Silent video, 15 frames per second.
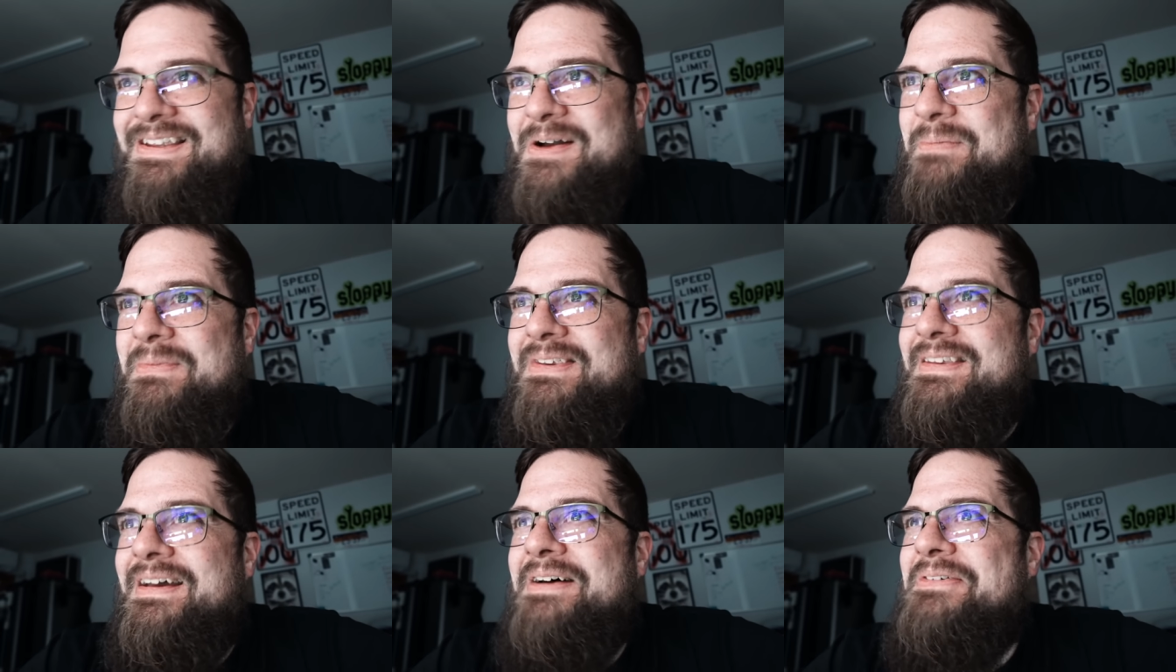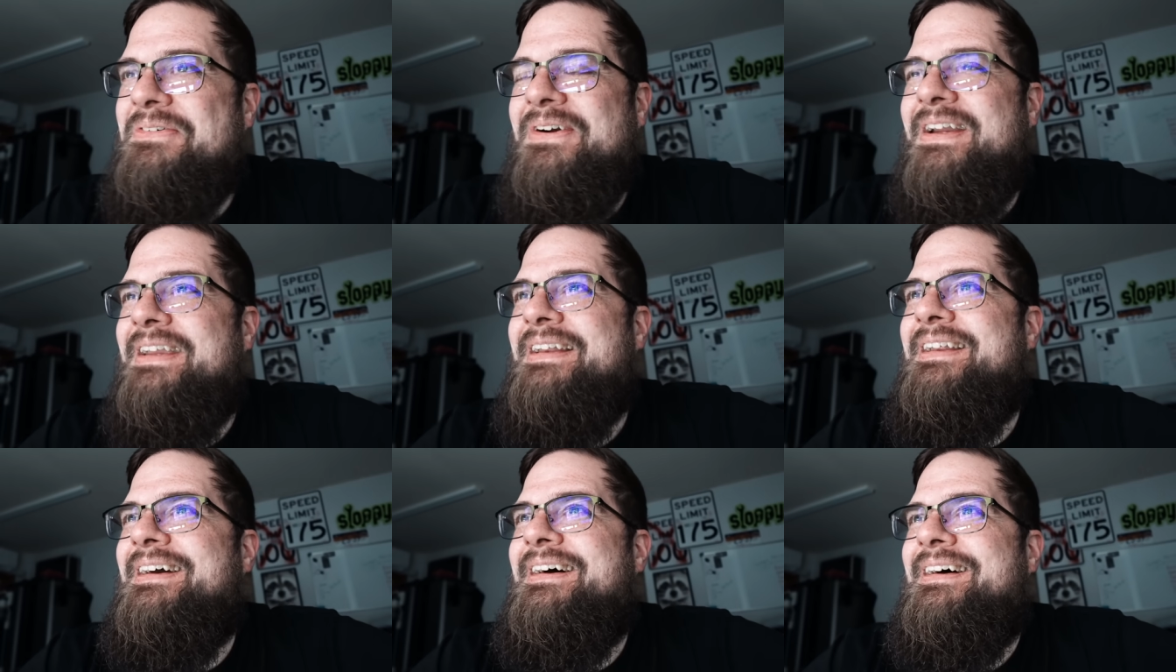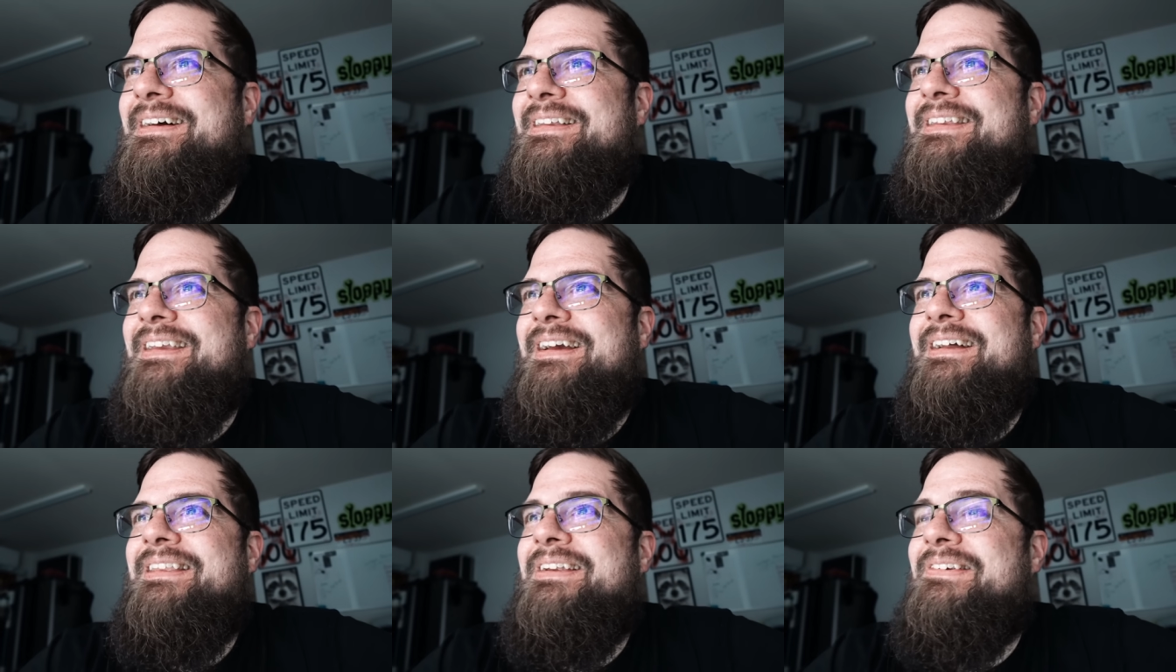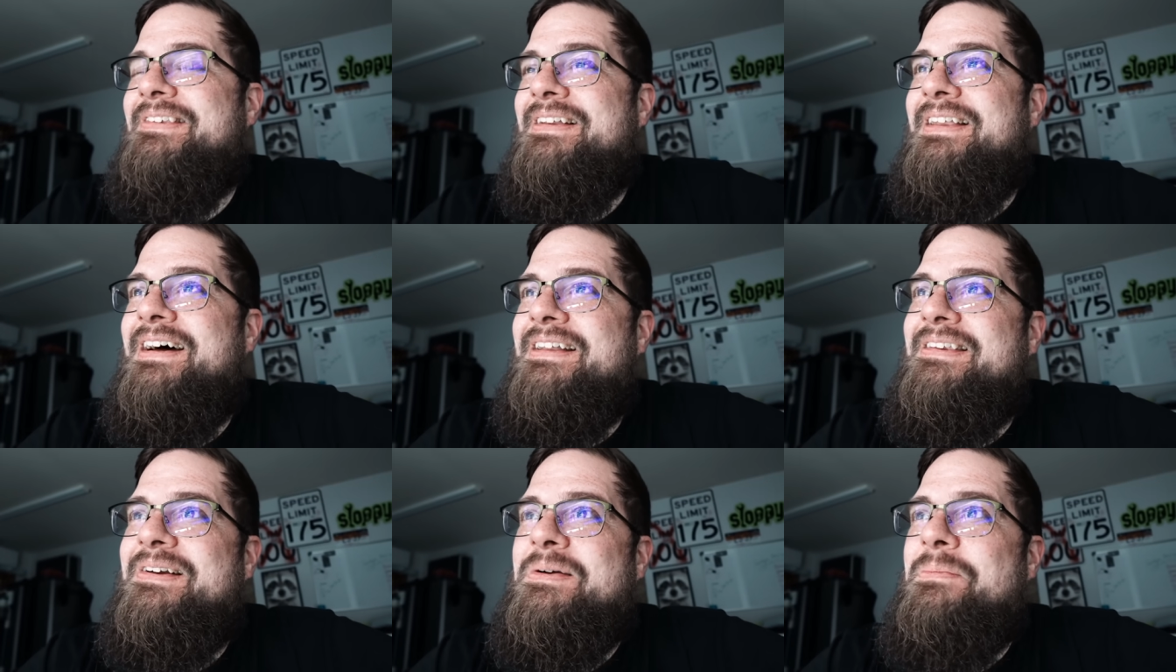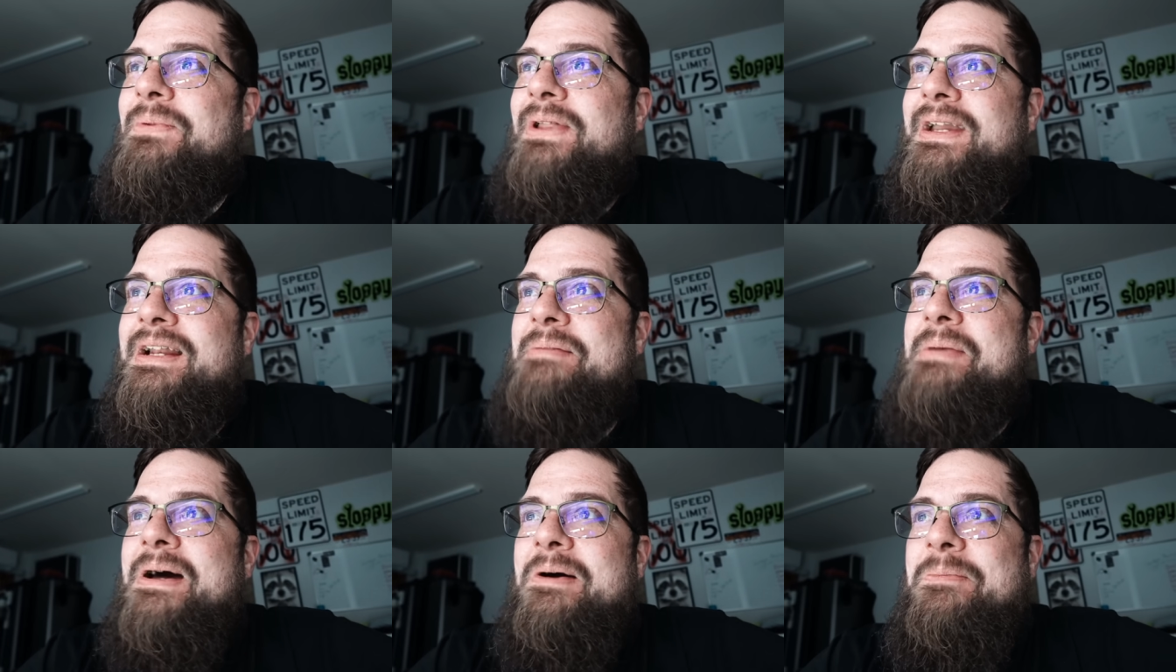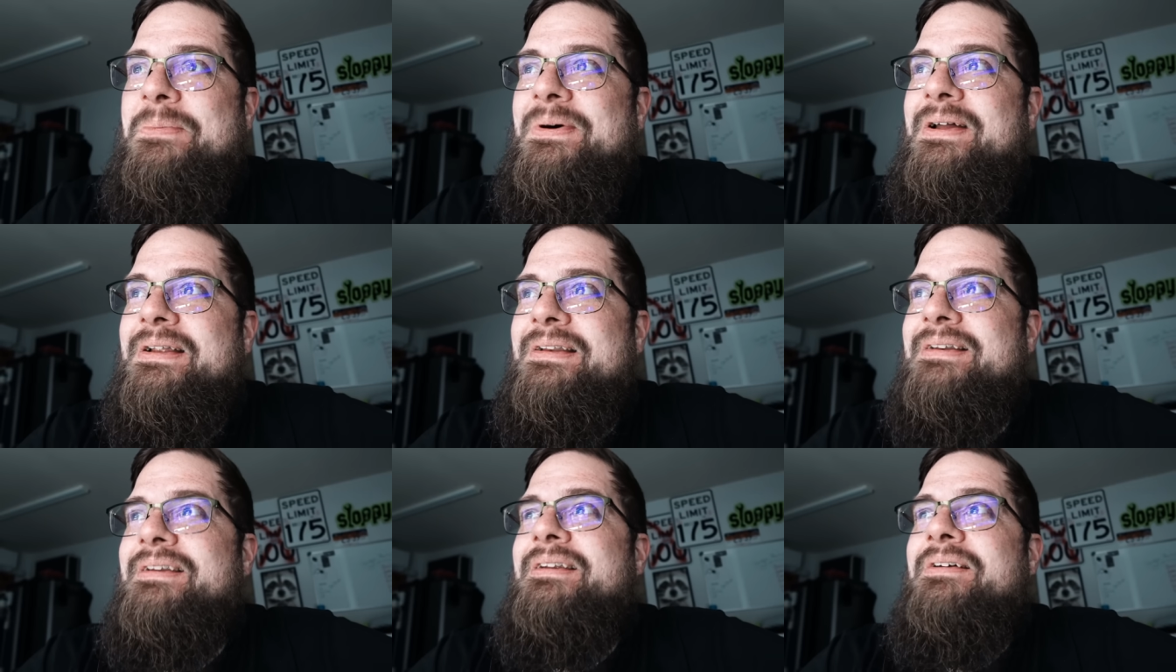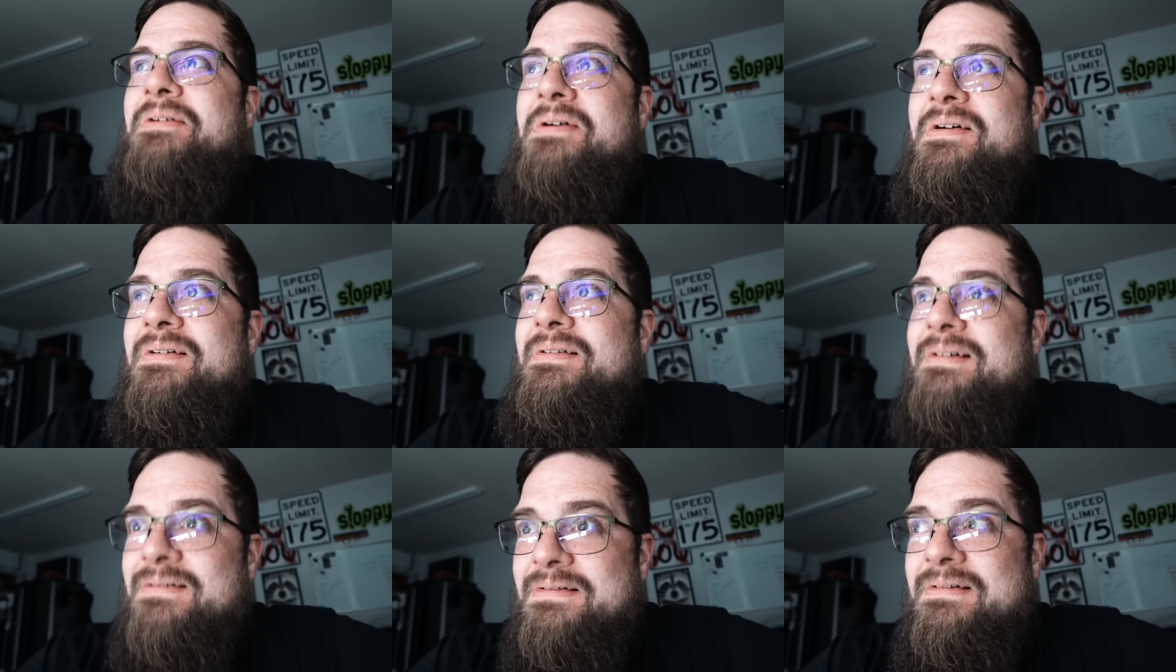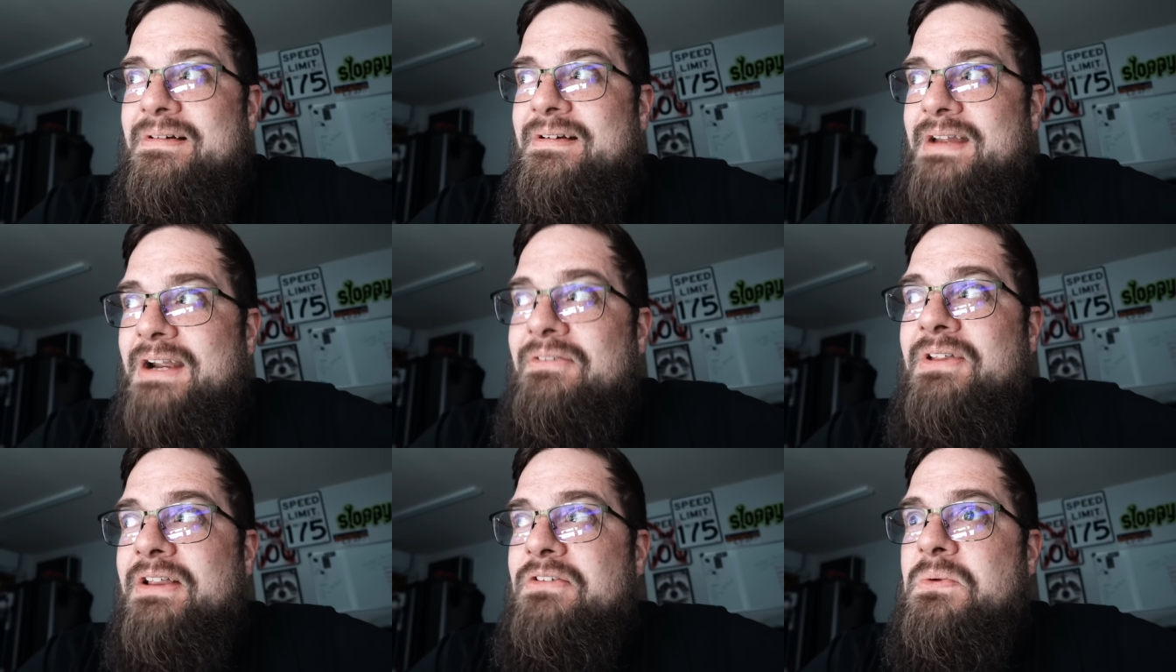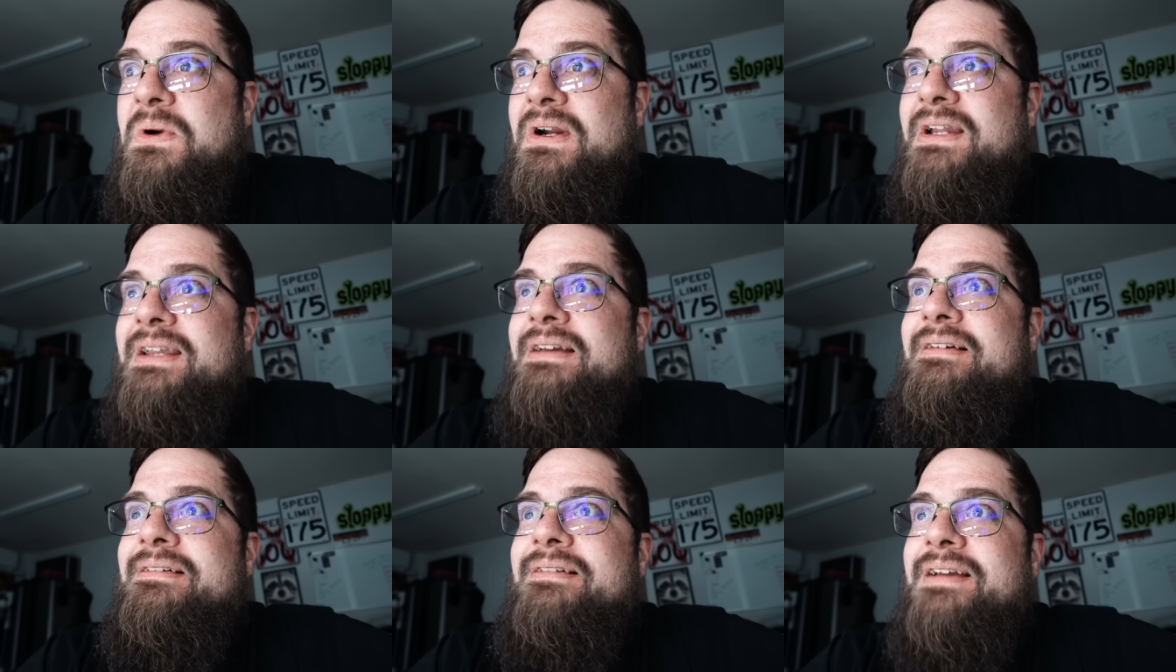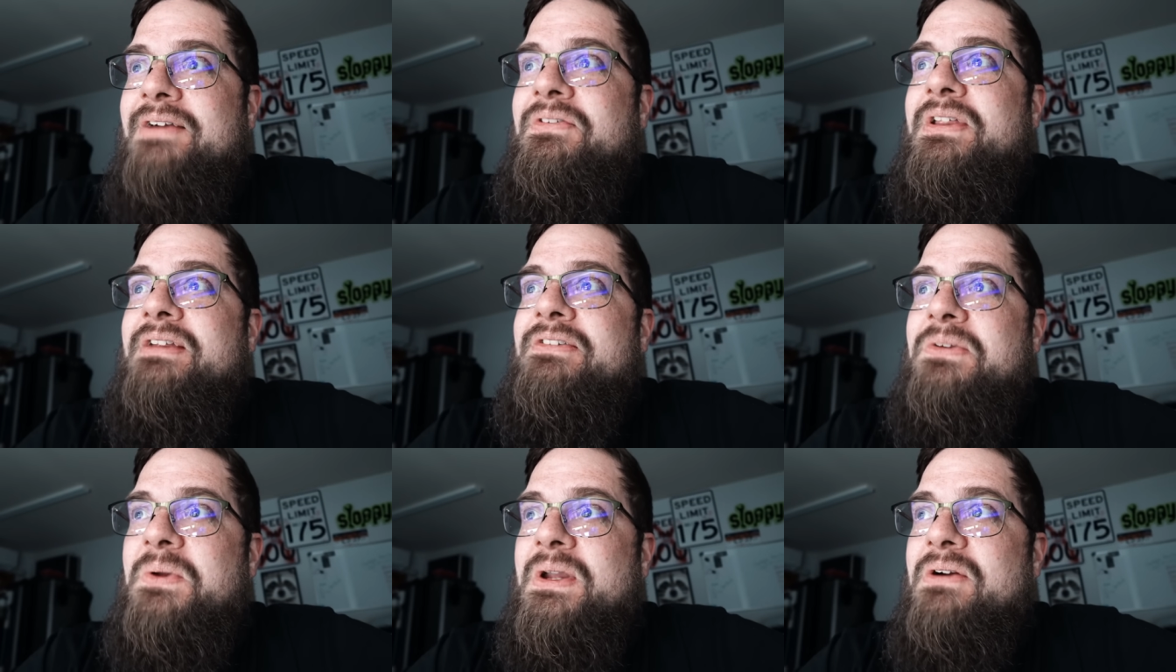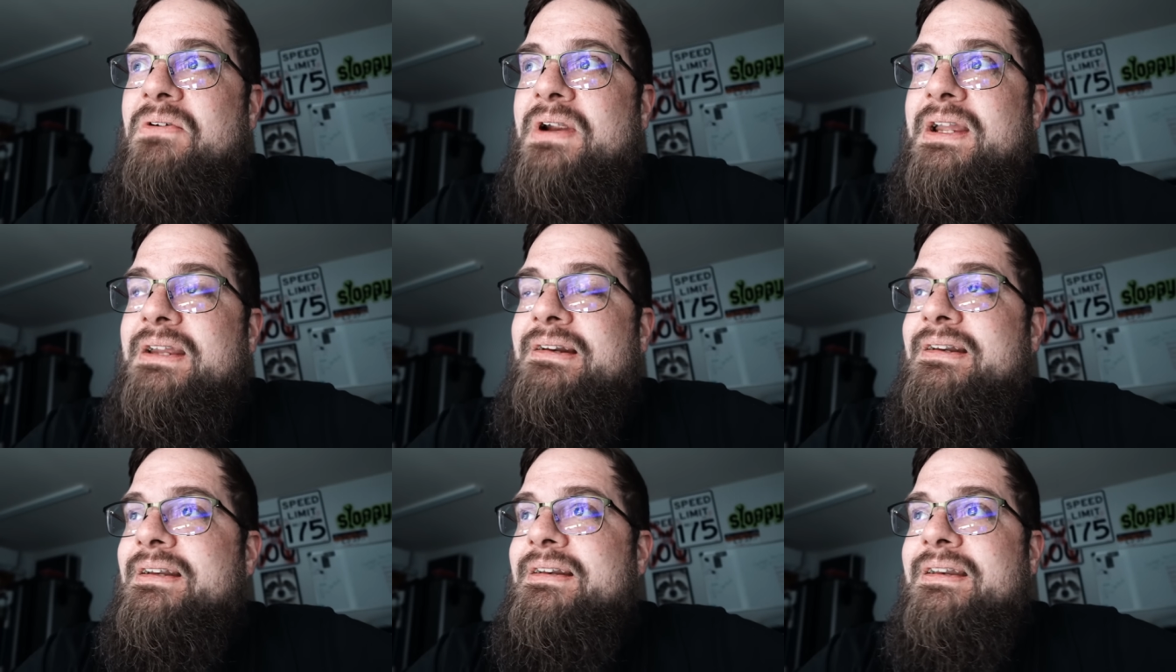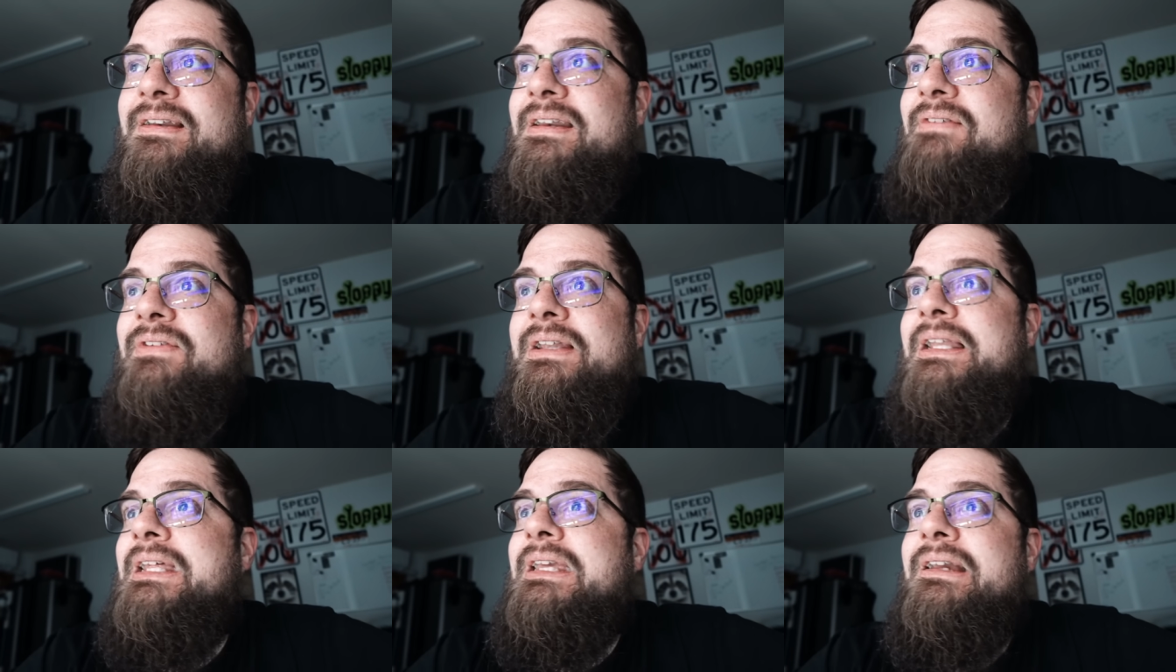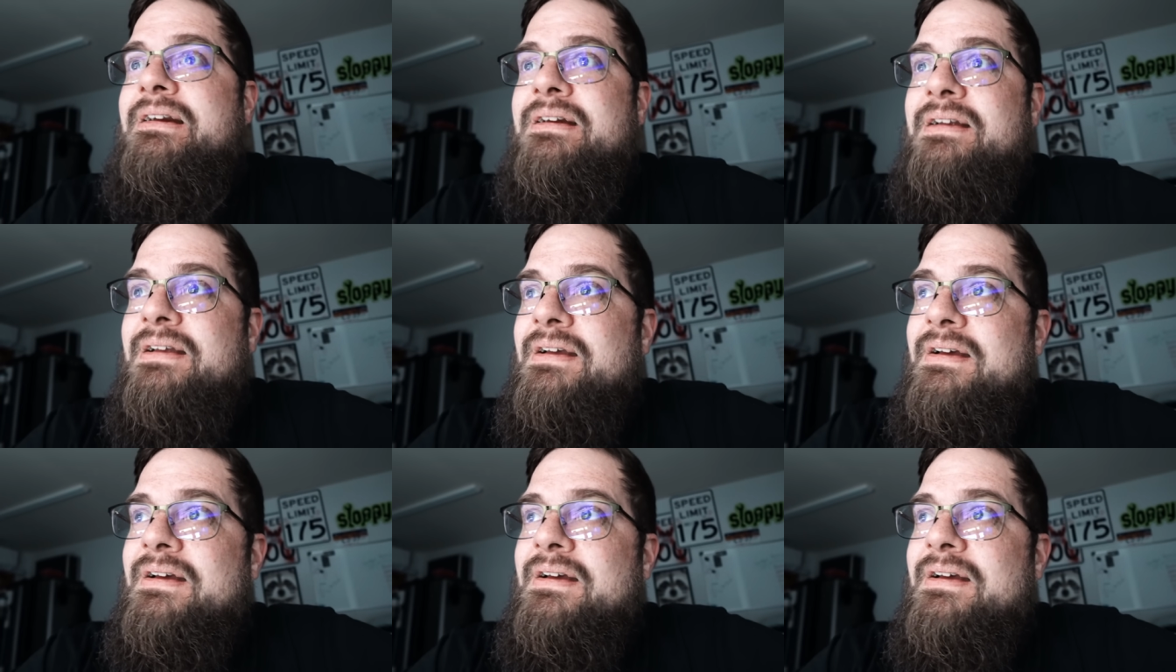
dumb stuff, right? Uh, yeah, there's a lot to complain about, but everything's working. Everything's doing great. It didn't even leak.